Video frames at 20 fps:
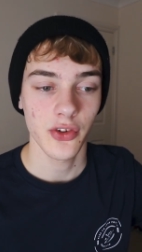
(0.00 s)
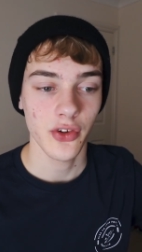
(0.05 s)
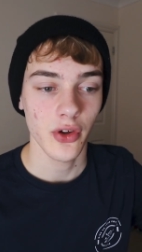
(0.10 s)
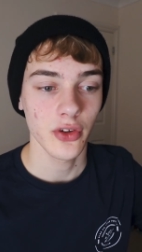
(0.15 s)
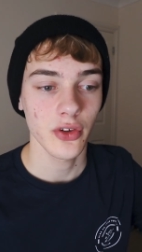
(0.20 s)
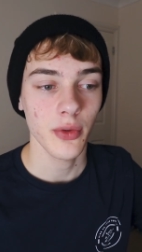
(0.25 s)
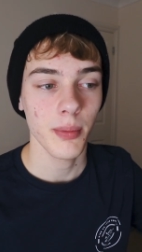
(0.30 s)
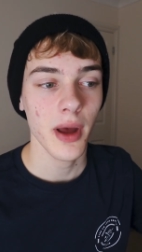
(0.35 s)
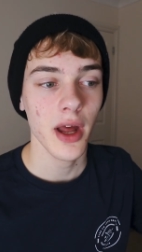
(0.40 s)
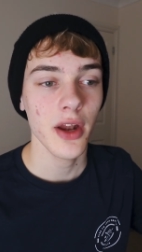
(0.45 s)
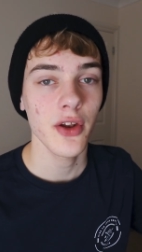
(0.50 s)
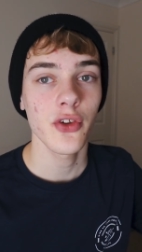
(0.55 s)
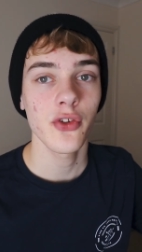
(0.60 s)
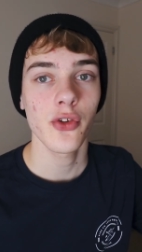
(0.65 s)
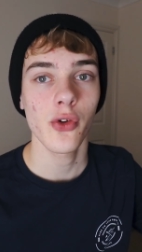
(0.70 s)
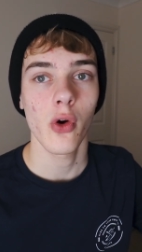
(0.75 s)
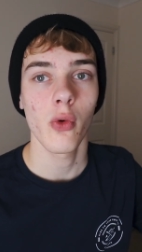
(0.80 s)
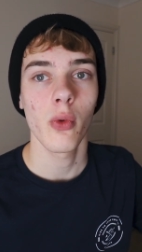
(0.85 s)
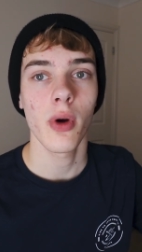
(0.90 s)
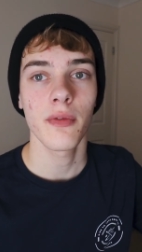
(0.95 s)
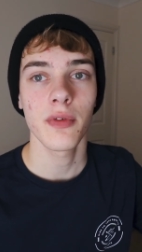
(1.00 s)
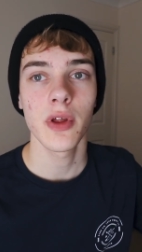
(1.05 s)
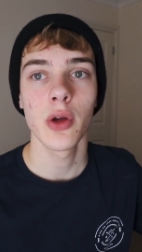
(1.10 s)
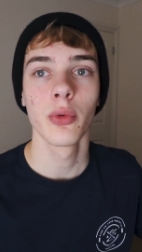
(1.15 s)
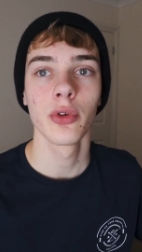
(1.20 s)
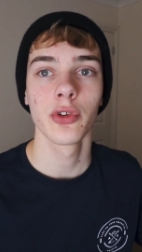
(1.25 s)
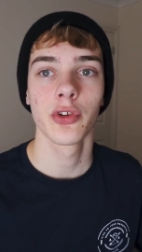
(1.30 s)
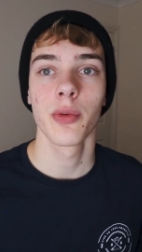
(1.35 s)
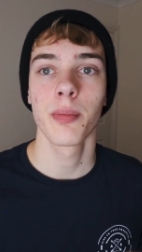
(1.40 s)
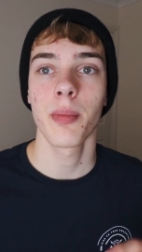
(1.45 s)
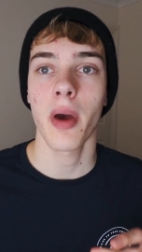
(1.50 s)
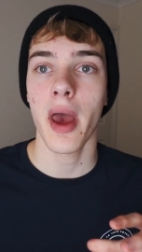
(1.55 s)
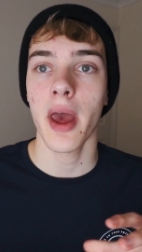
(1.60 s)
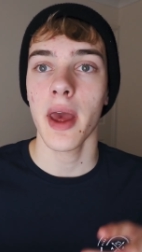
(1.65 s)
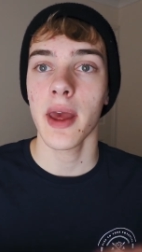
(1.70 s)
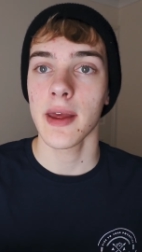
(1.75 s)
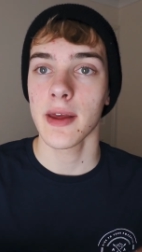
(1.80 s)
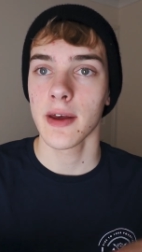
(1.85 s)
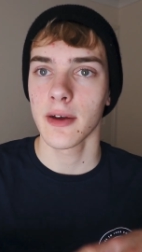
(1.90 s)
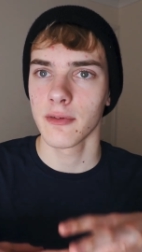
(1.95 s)
So it depends whether you want to
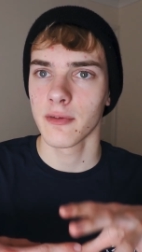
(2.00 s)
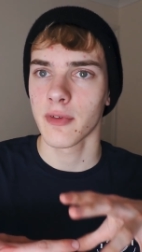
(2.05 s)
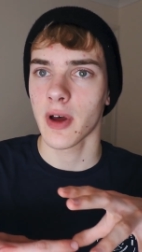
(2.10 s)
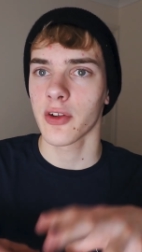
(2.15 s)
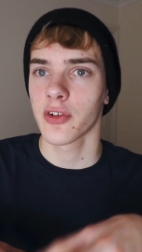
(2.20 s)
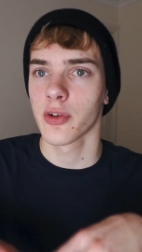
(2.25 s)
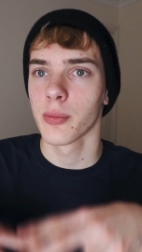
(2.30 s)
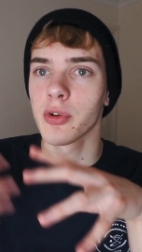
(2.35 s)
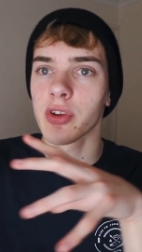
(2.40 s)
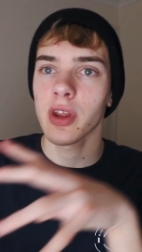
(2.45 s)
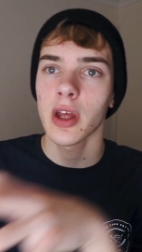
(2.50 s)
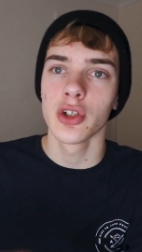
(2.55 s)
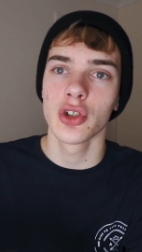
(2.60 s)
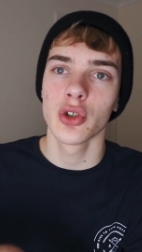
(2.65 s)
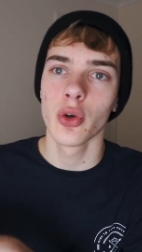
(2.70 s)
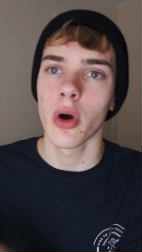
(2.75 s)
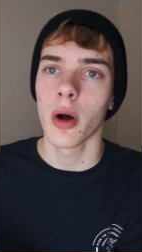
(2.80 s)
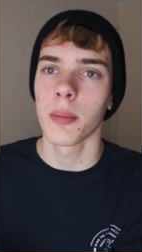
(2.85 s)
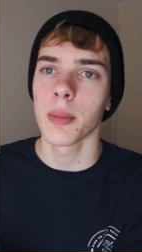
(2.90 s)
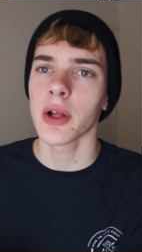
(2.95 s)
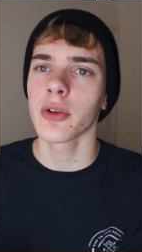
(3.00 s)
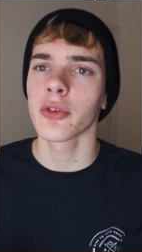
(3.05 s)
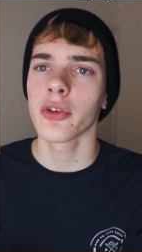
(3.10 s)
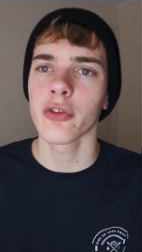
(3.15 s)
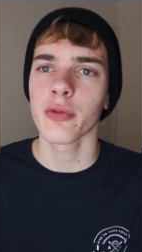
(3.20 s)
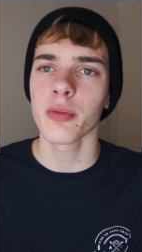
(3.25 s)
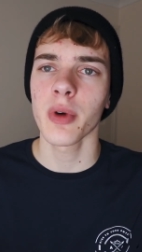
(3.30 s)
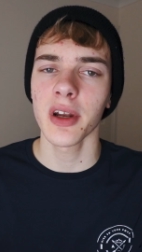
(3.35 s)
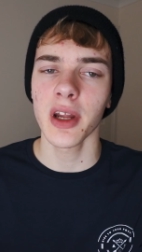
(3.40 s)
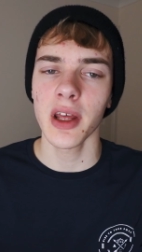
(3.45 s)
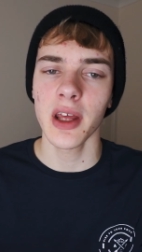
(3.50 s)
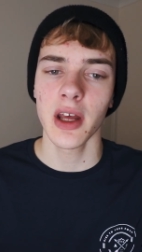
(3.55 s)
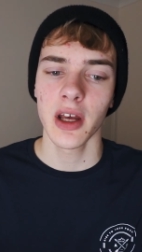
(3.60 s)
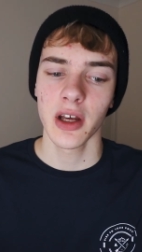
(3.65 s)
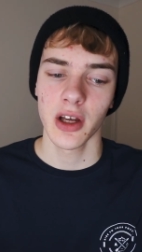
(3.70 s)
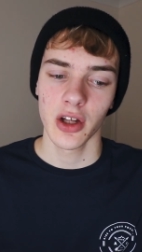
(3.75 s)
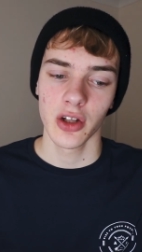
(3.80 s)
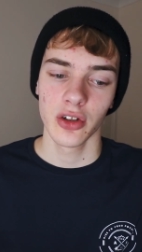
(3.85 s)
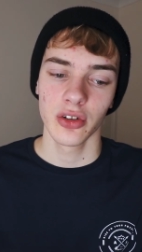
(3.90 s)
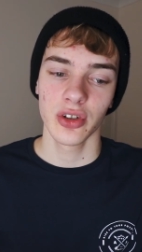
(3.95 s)
pay that substantial amount of money
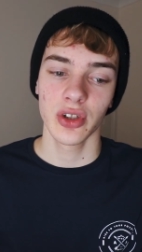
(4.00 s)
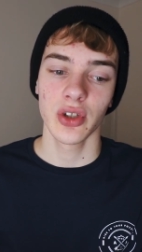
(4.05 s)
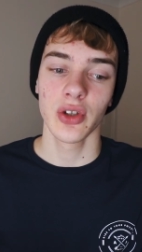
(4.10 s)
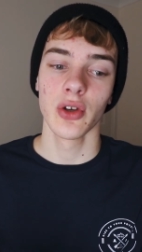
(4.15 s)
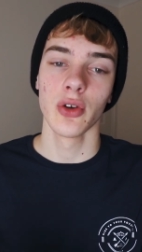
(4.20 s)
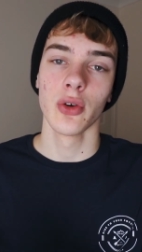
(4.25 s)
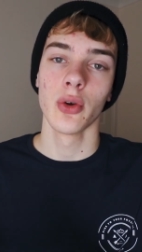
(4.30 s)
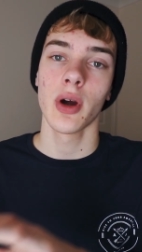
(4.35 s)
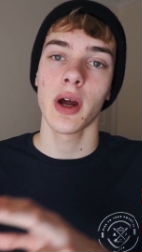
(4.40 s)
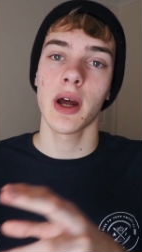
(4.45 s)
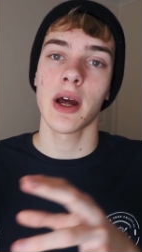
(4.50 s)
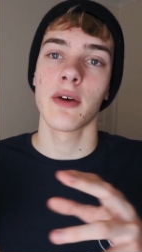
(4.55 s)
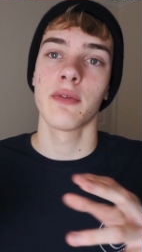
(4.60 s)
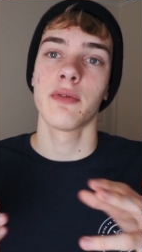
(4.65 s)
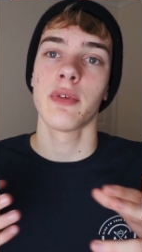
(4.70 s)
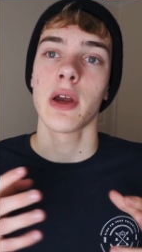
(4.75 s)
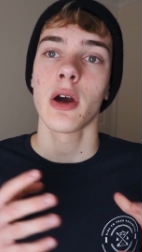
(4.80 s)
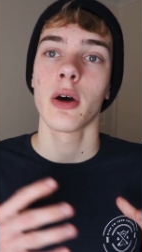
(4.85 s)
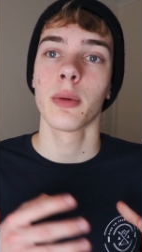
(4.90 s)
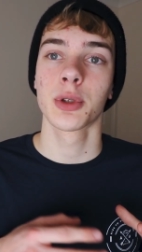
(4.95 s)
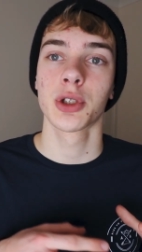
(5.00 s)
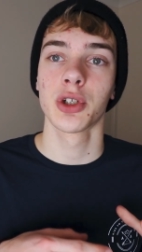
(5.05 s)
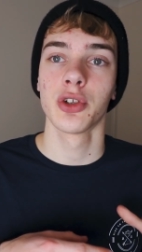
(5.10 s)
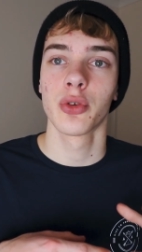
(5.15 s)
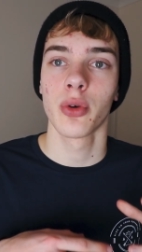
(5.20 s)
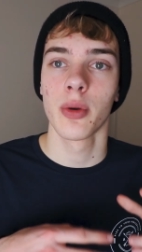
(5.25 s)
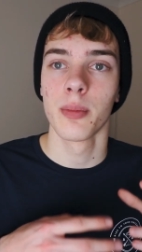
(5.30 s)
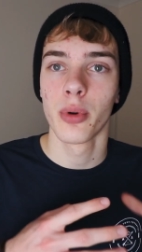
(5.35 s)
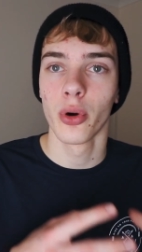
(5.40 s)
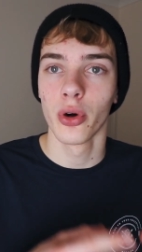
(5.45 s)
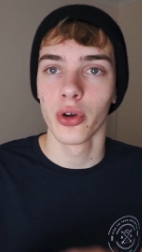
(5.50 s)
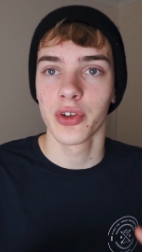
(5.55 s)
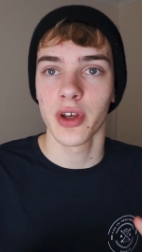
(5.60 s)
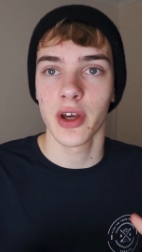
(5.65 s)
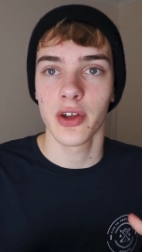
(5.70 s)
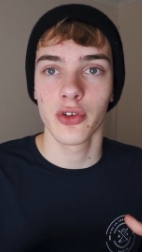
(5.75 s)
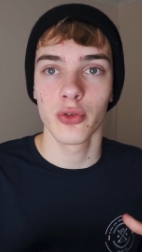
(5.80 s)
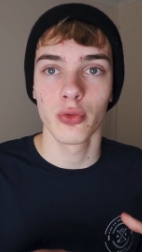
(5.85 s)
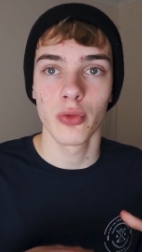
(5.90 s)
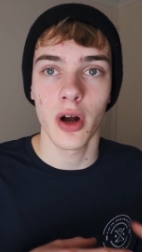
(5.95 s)
to have the option to import
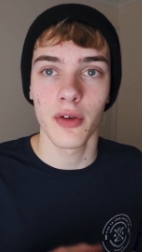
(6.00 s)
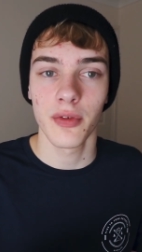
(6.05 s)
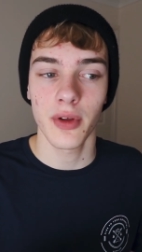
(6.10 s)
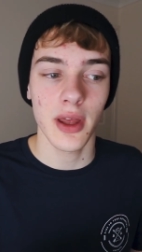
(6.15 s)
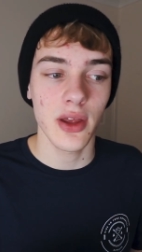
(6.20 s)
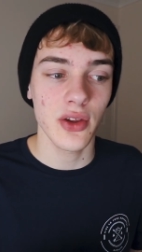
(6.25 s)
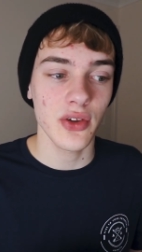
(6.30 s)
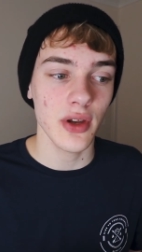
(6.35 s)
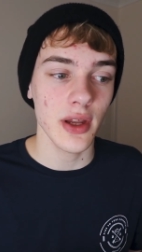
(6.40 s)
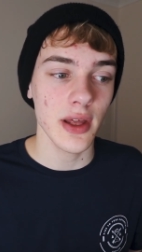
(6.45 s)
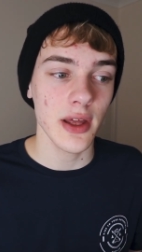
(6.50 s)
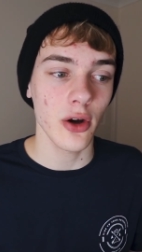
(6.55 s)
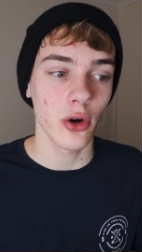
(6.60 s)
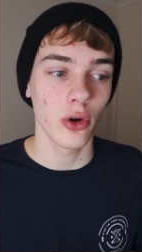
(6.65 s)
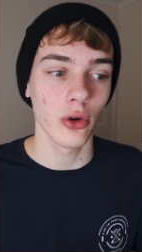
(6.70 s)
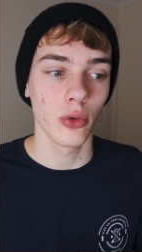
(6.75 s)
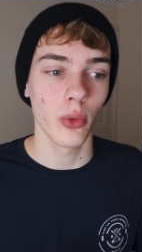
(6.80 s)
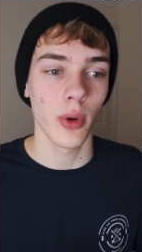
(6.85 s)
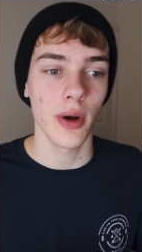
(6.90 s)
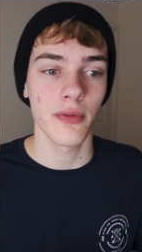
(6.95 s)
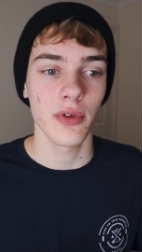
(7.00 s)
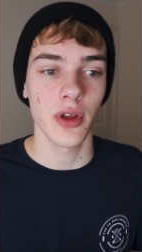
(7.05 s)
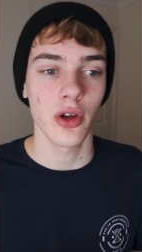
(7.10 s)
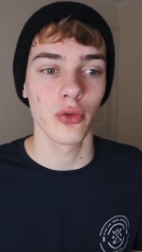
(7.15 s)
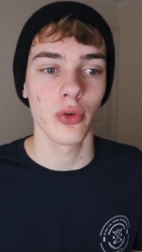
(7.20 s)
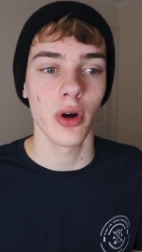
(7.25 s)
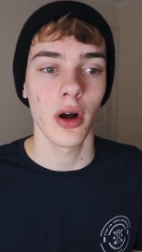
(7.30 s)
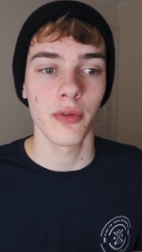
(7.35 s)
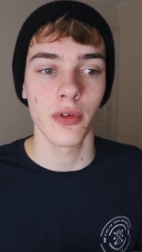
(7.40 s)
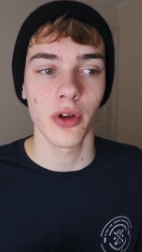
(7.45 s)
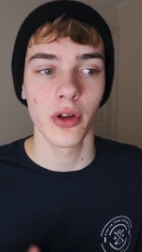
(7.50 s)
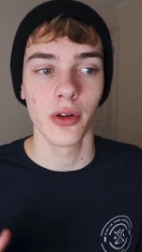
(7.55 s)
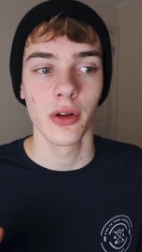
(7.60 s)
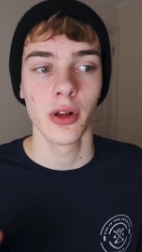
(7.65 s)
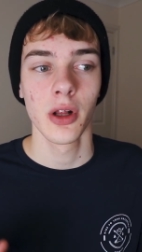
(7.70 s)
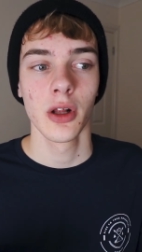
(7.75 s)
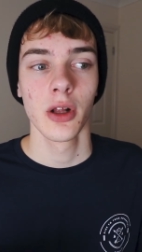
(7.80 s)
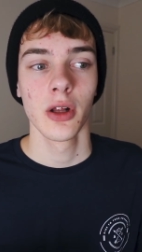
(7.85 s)
text rather easily, or whether you'd rather